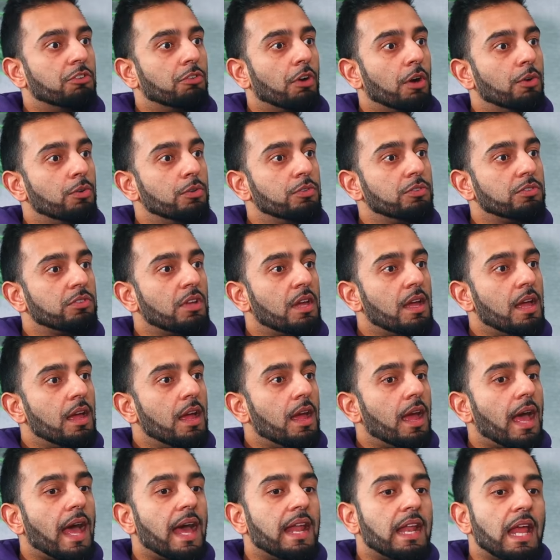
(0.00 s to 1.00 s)
grows
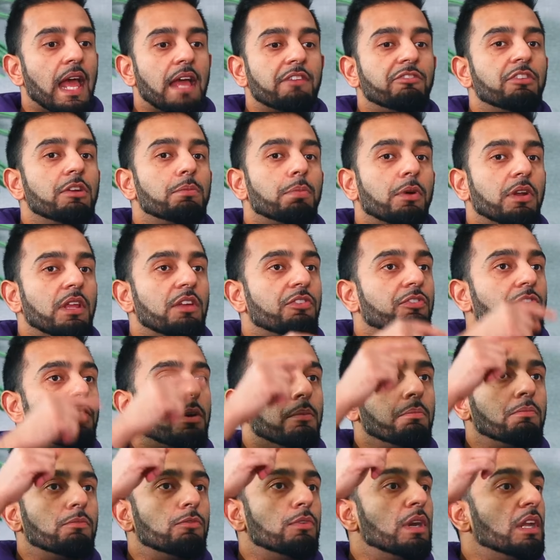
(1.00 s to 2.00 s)
and everybody
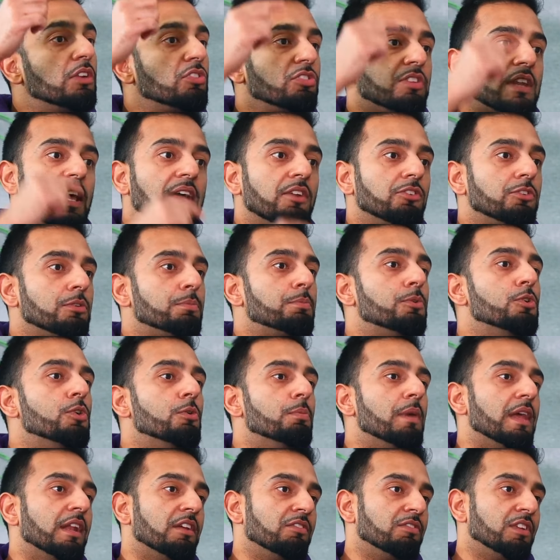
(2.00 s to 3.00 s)
from rich down to poor
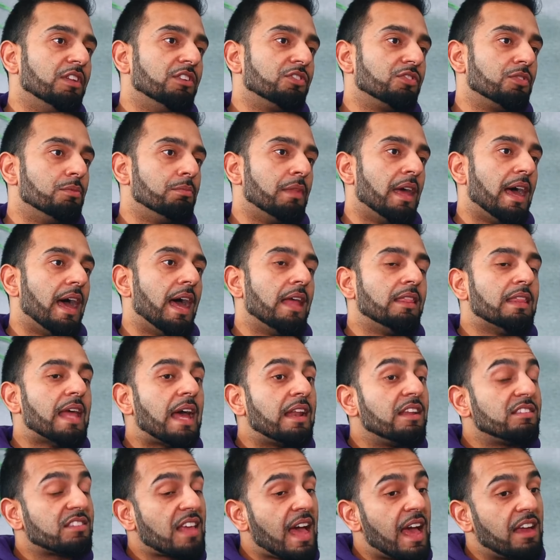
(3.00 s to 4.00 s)
benefits from yes. that. And
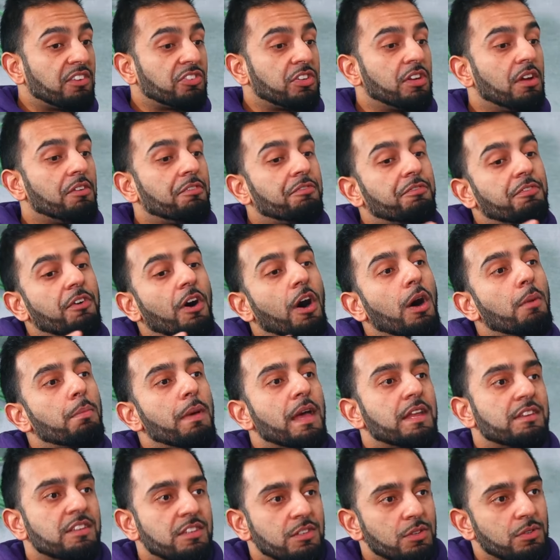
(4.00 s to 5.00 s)
that is actually a far
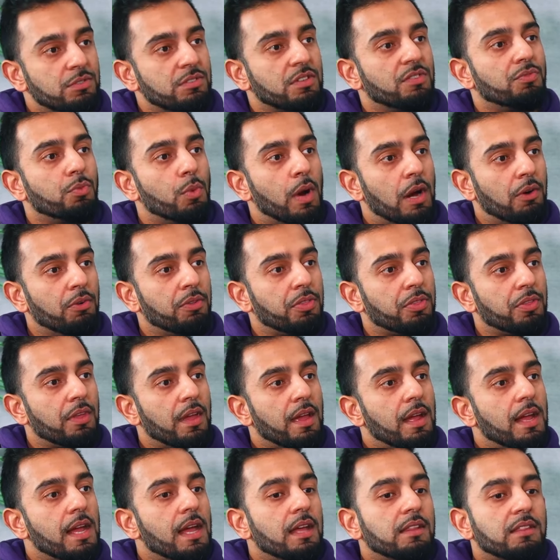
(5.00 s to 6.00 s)
better use of wealth
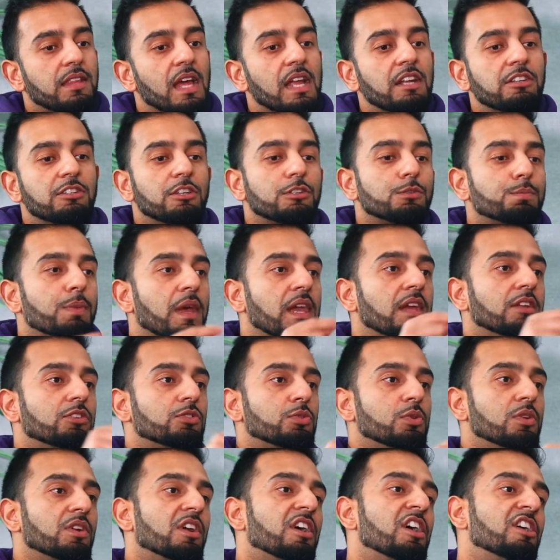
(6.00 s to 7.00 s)
than just paying
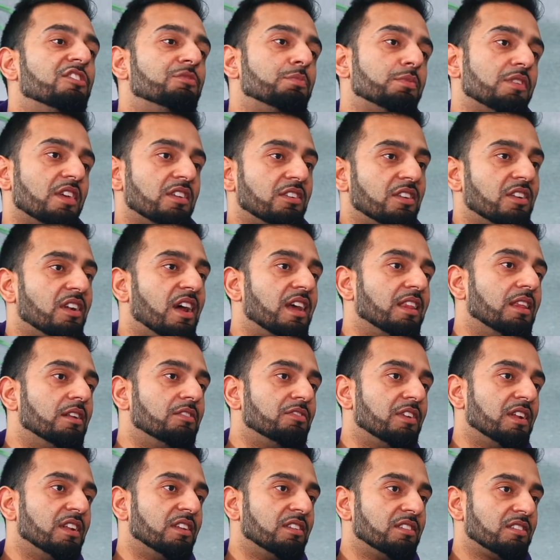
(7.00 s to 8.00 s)
2.5% on idle
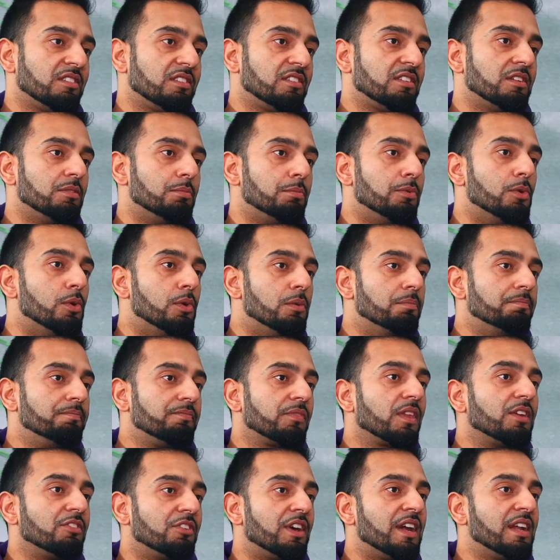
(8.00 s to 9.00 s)
funds yes. to poor
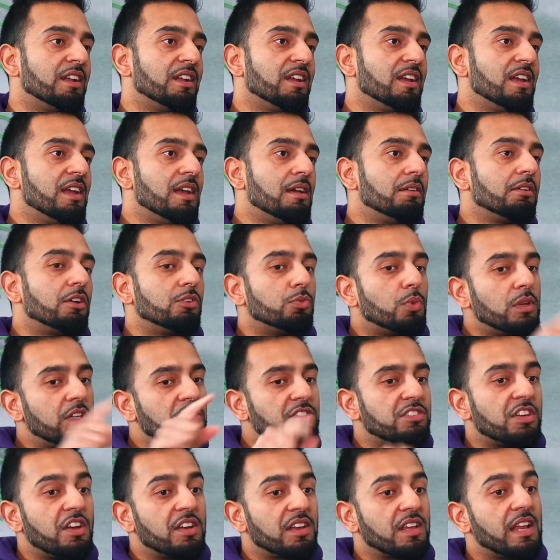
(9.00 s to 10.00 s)
right? Because yes. when you
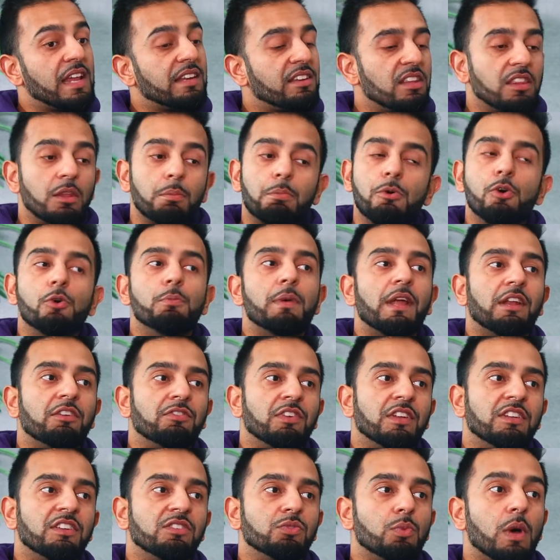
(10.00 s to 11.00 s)
circulate it, the poor
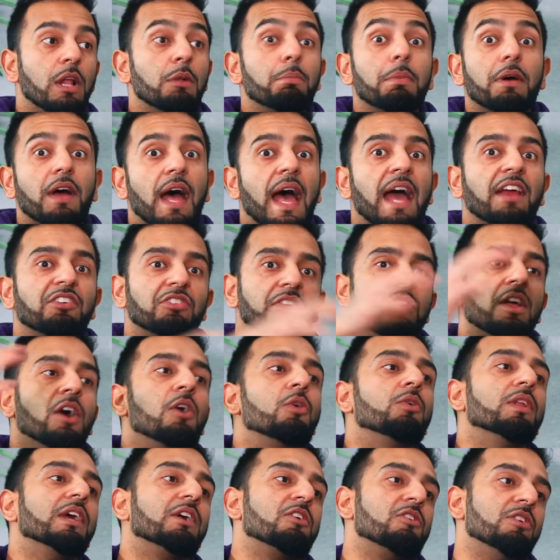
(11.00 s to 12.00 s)
benefit as well, but actually the
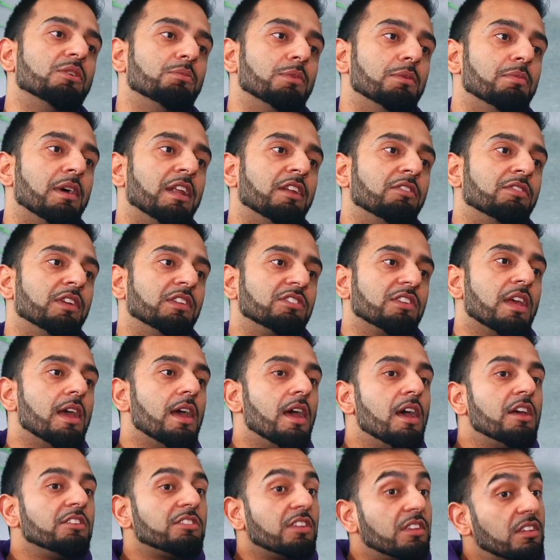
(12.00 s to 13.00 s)
whole economy benefits.
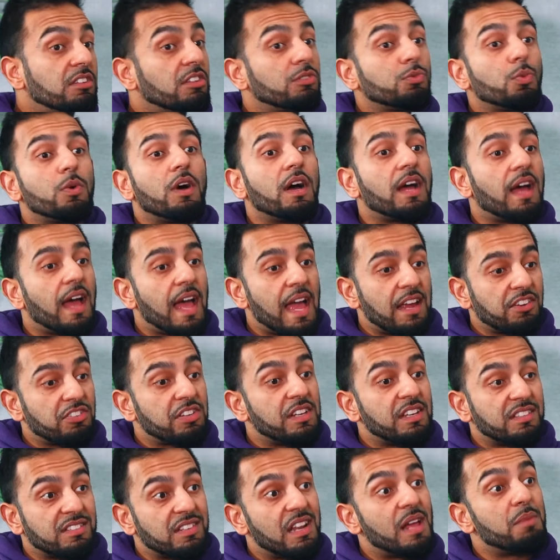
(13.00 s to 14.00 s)
So this is what
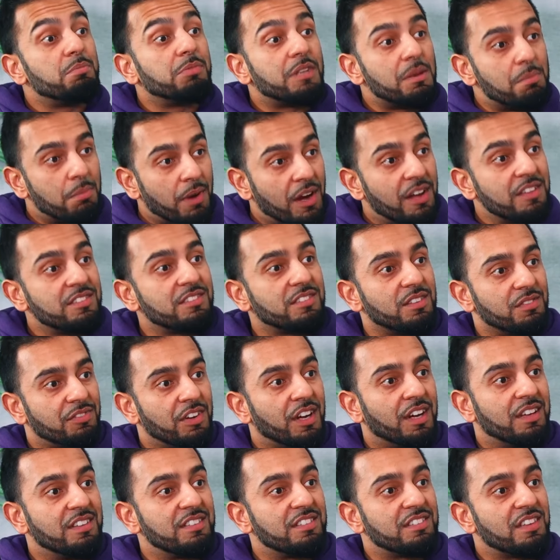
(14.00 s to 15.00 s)
actually Islam demands of
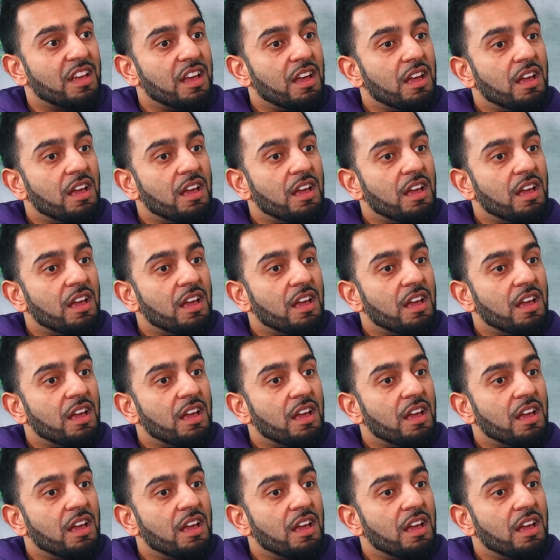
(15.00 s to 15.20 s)
us.